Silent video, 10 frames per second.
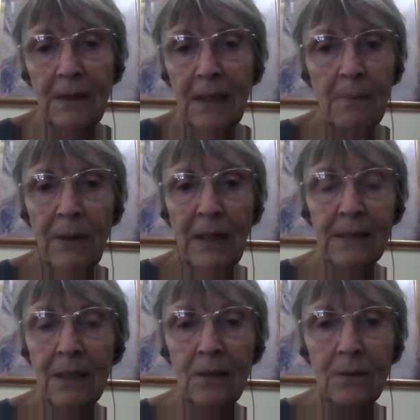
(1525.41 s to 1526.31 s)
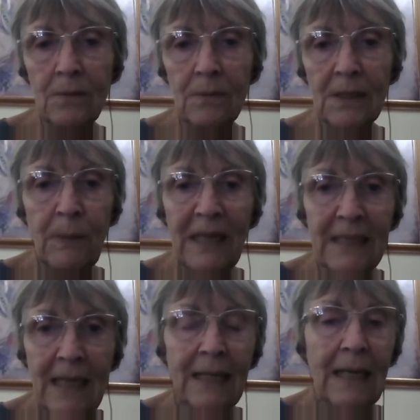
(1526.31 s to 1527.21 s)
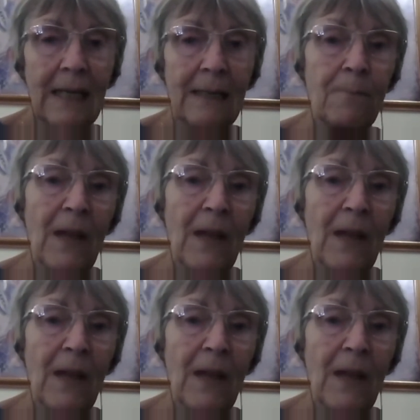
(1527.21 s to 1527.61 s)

come back so spectacular.